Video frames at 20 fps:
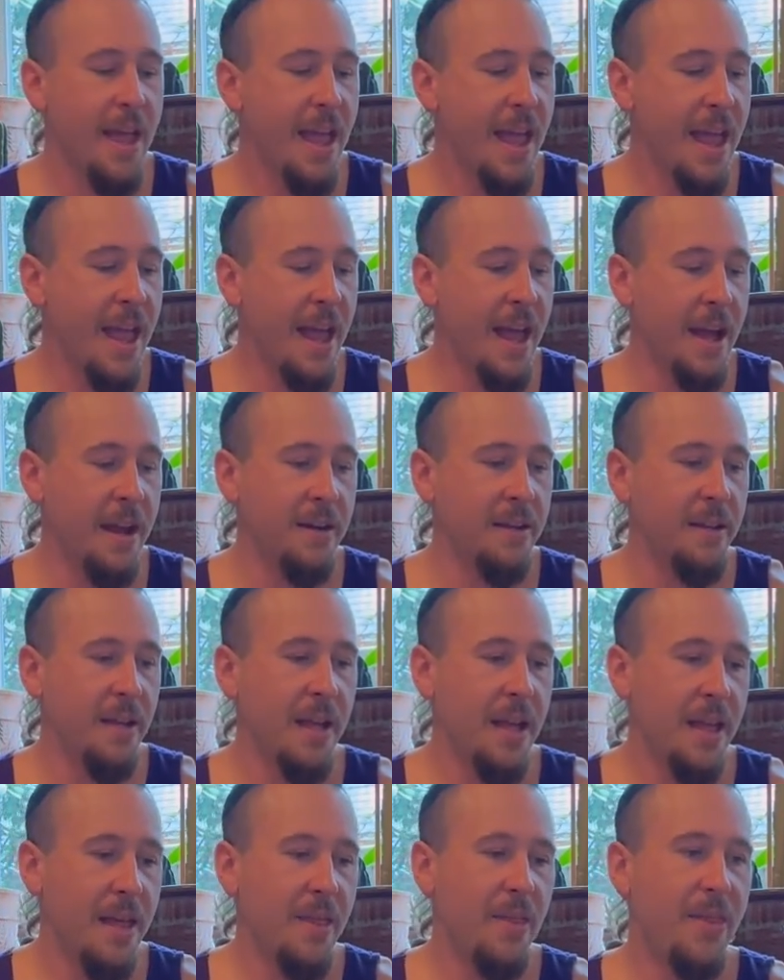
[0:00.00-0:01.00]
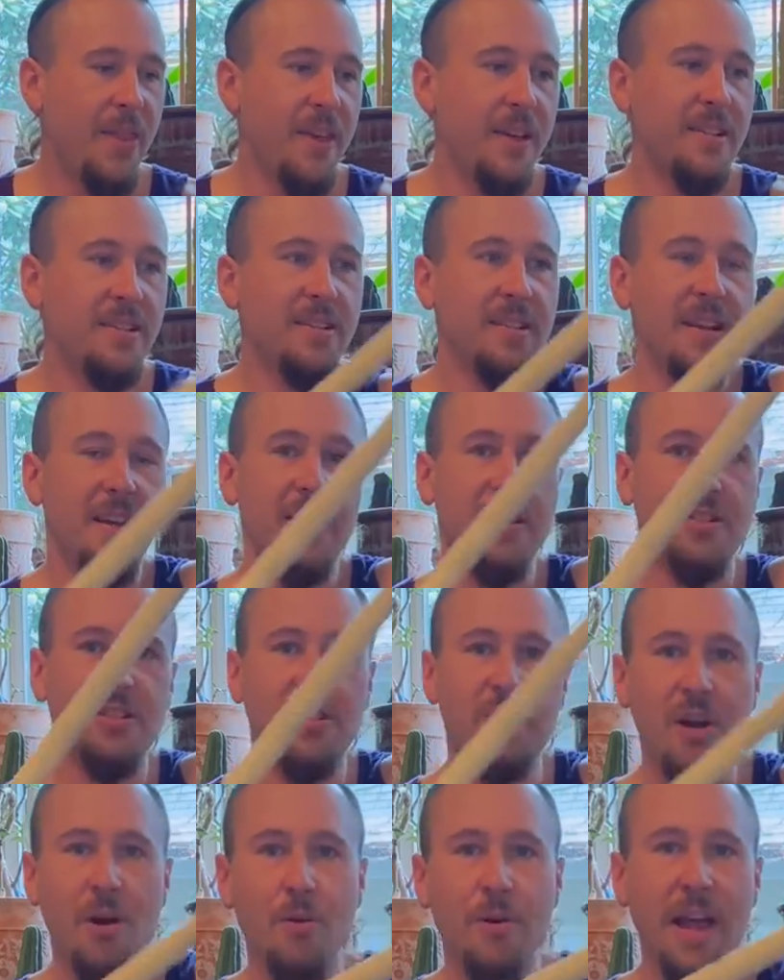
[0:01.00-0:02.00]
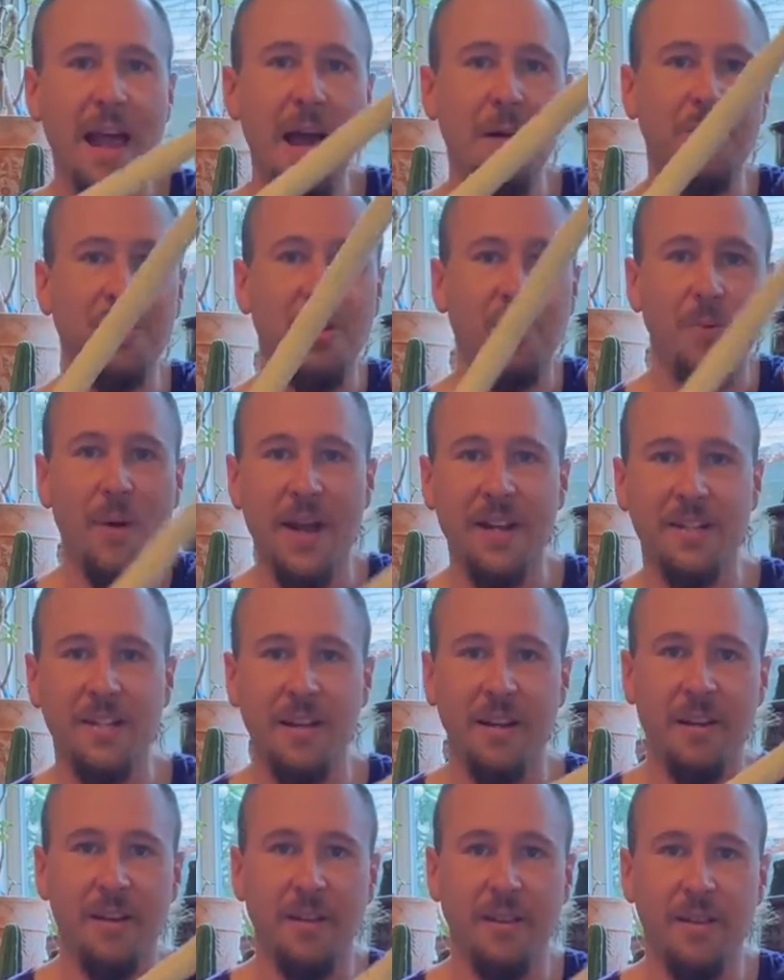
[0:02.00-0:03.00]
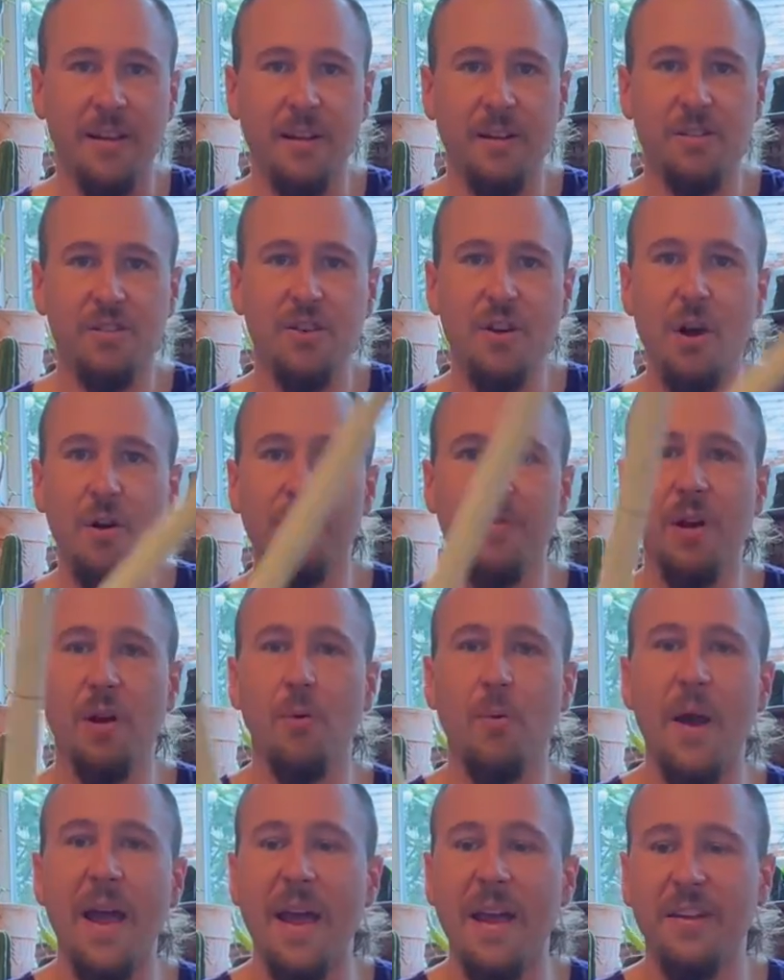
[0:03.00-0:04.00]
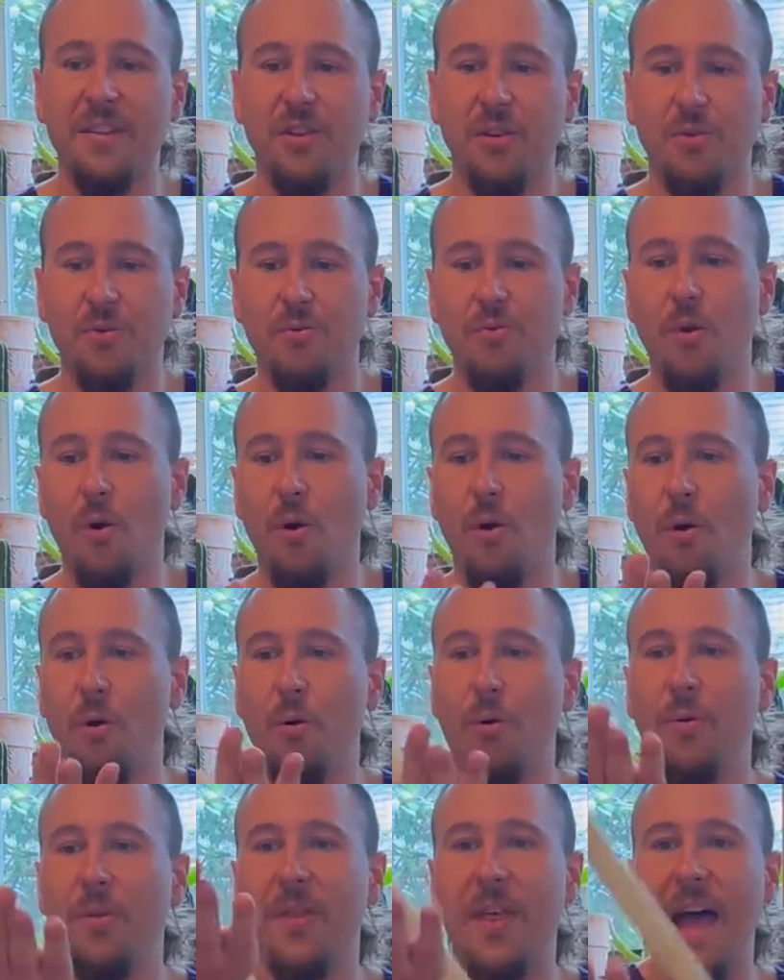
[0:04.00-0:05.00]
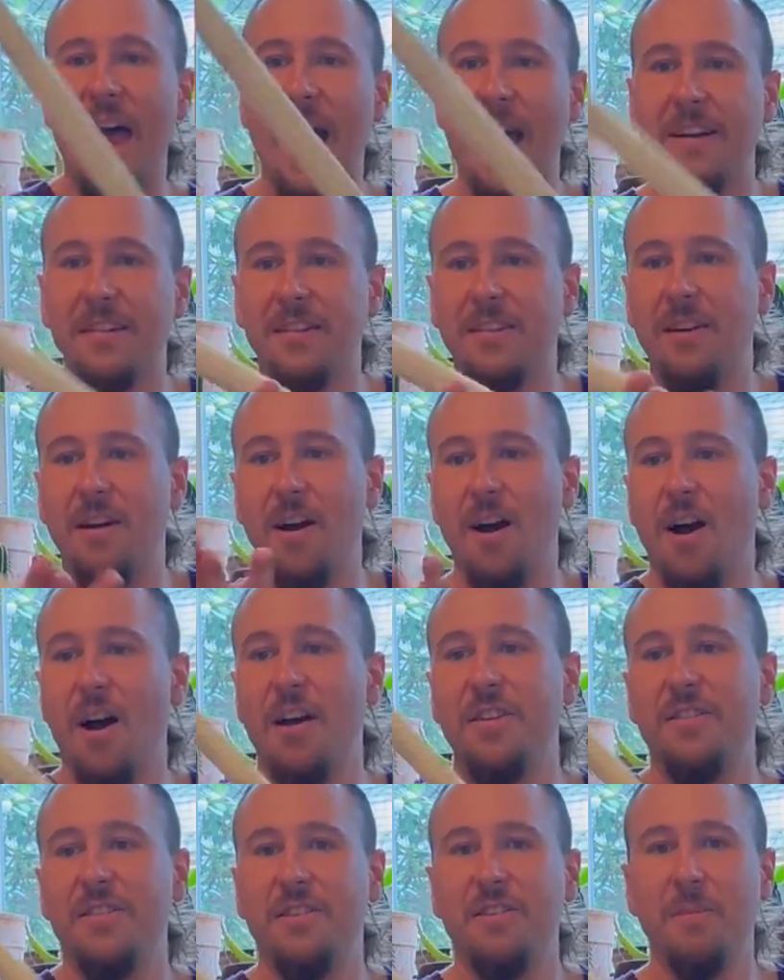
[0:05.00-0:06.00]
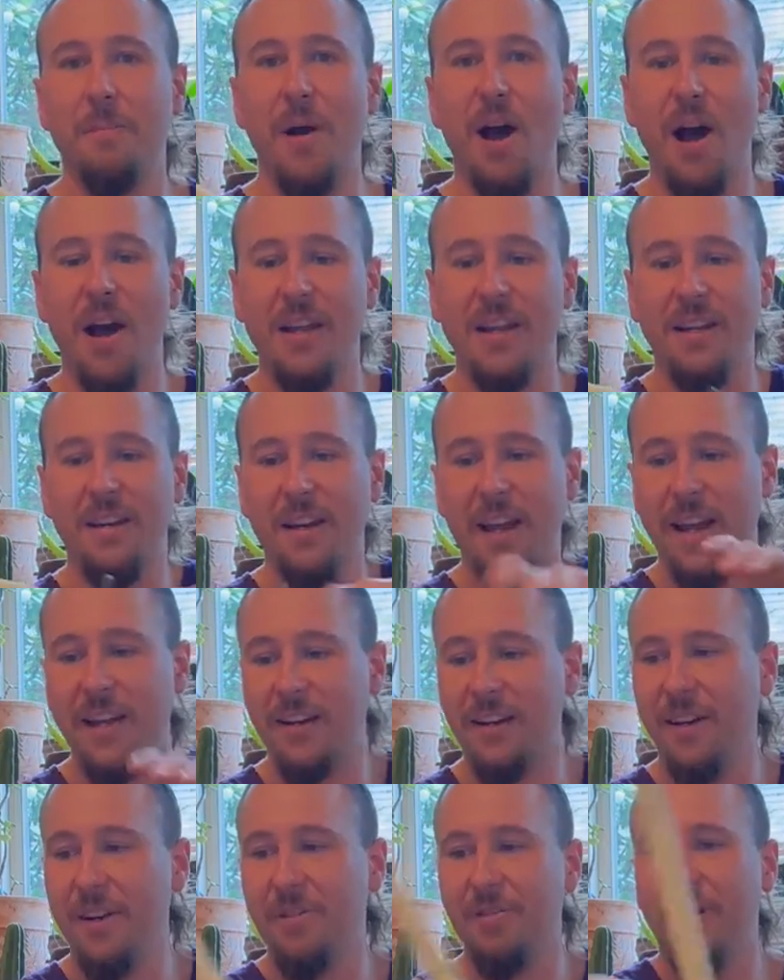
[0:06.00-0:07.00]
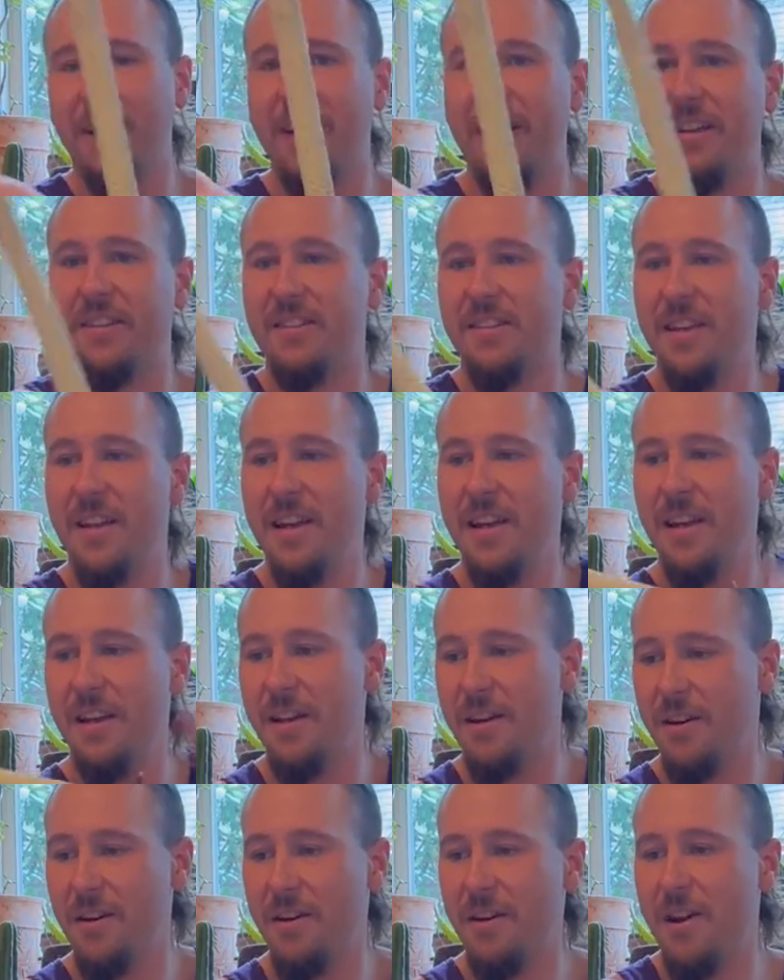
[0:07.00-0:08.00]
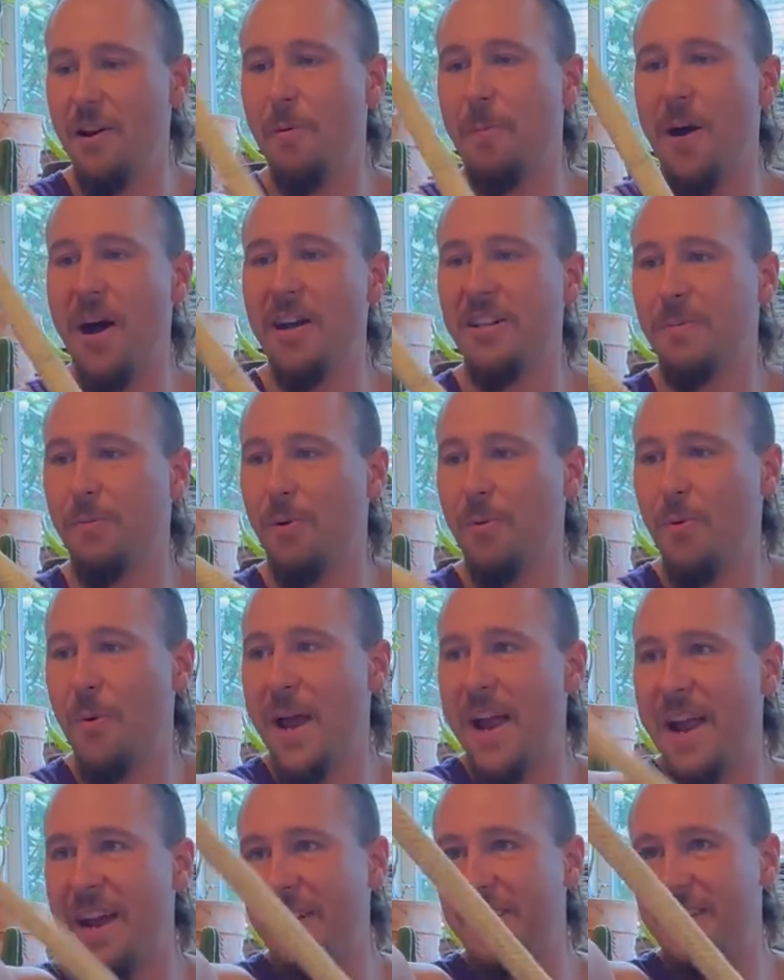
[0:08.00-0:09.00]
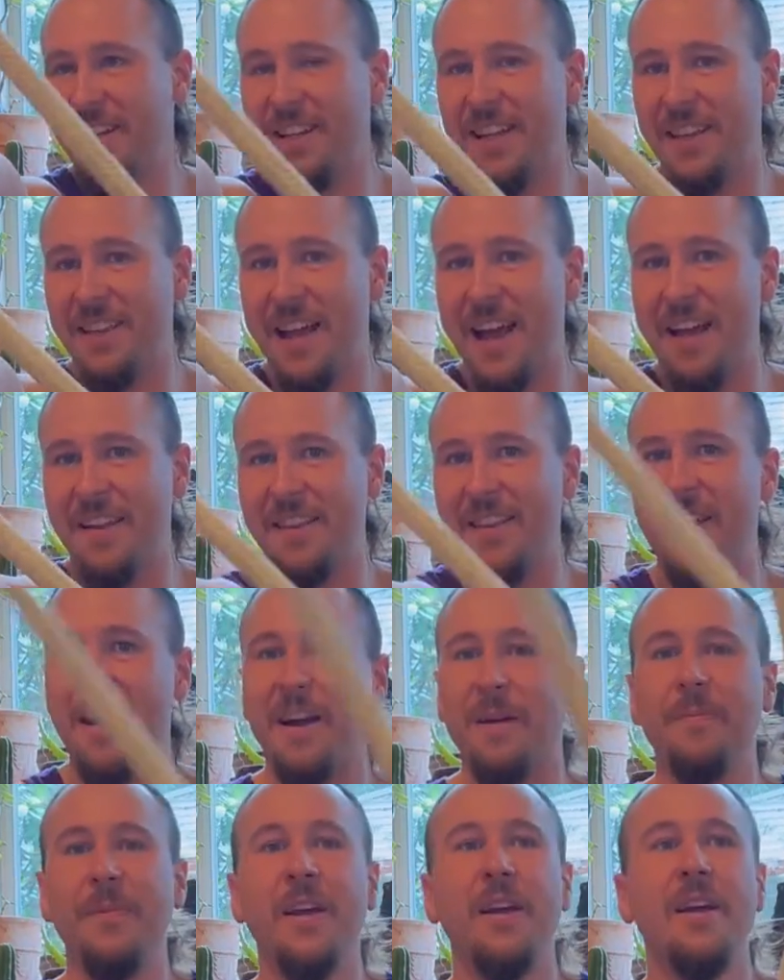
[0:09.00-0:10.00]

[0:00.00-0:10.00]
And this is so counterweighted, there's no real way to roll that onto your body. Like literally, it's no possible way to get that there.